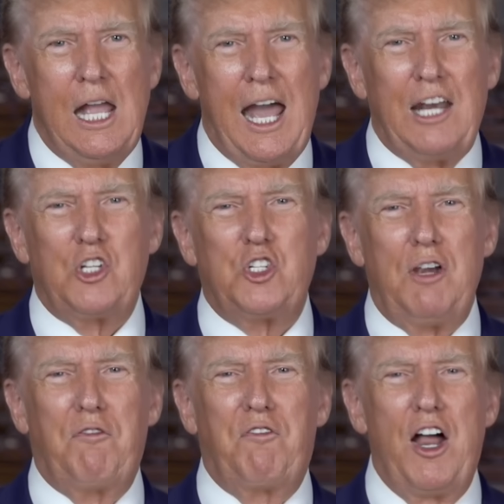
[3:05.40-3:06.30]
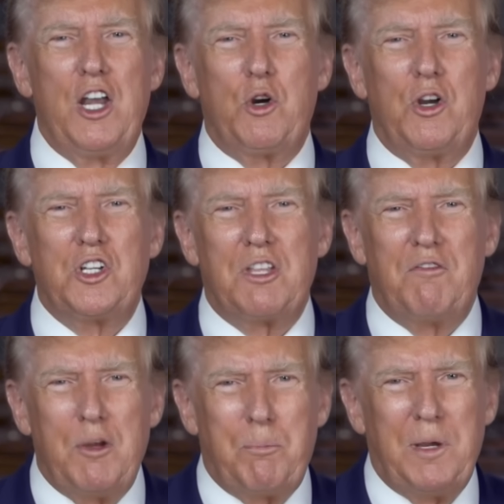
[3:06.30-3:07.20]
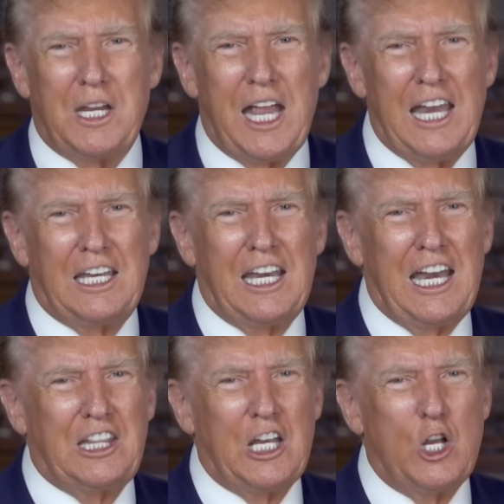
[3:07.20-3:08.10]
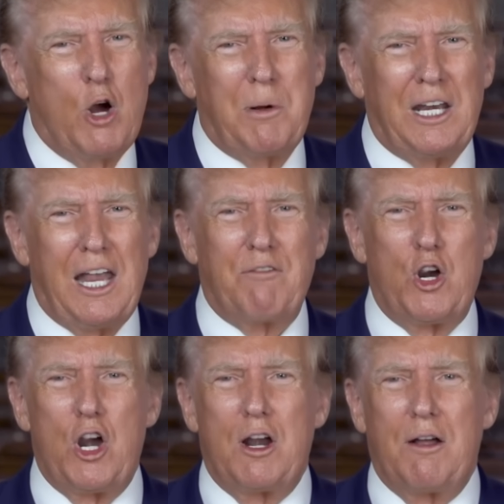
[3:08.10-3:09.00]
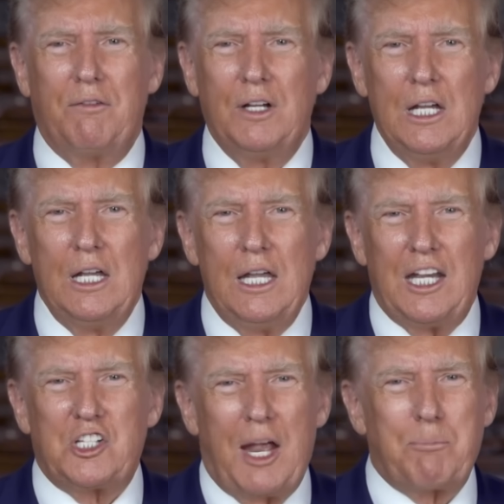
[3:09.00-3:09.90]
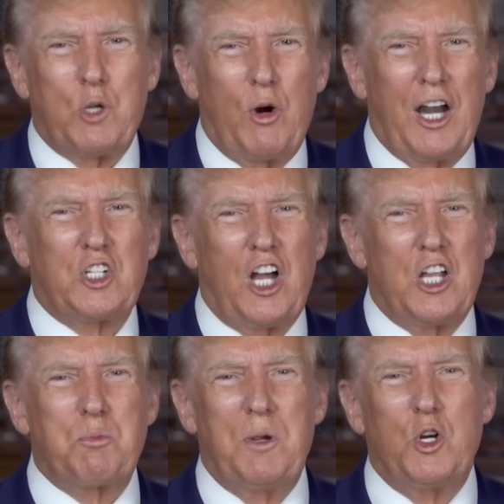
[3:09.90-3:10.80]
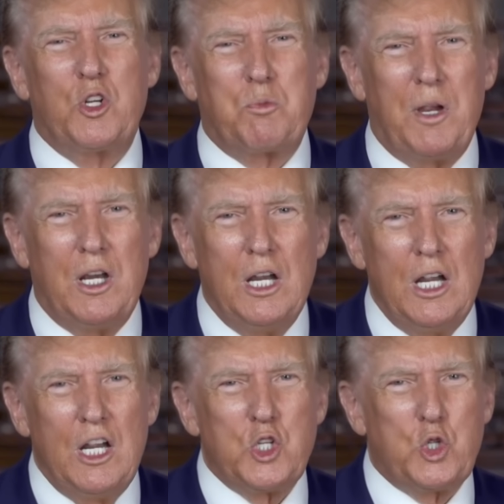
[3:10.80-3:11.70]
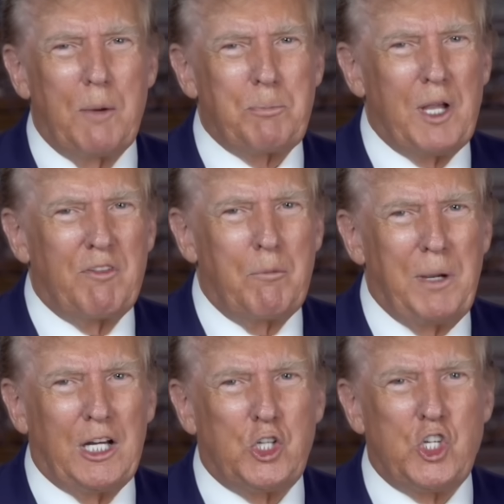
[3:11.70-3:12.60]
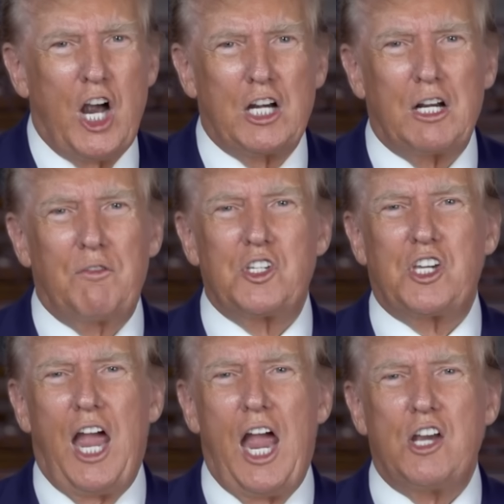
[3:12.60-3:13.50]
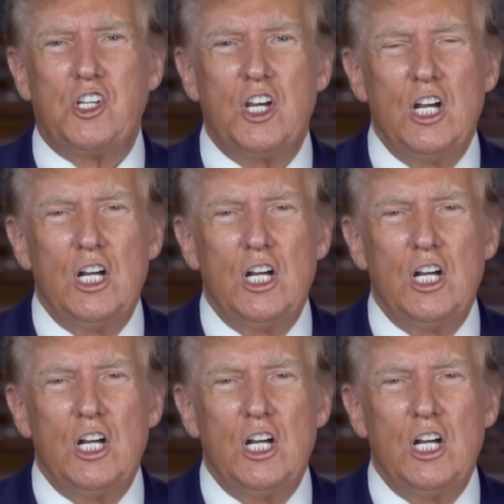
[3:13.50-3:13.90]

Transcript: And his chief funder is the VP candidate that nobody ever heard of, except her ex-husband, who's been stripped of a big chunk of his cash.